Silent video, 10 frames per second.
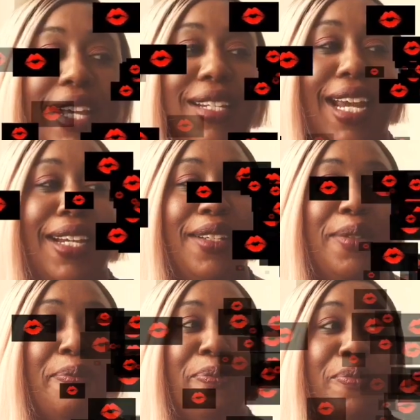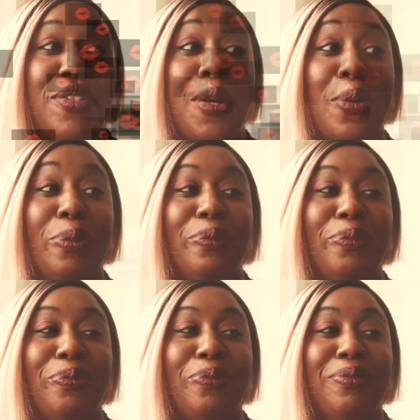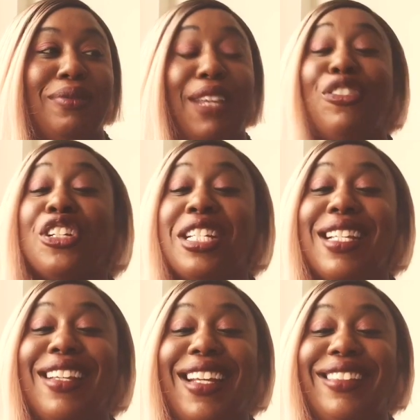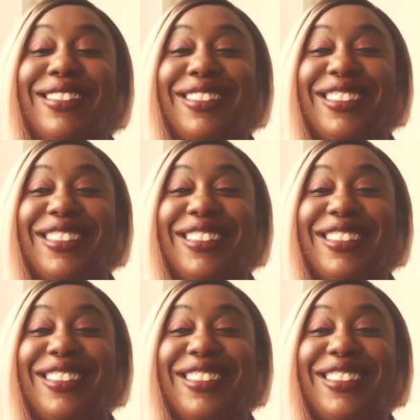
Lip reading: that day. So if you're still in,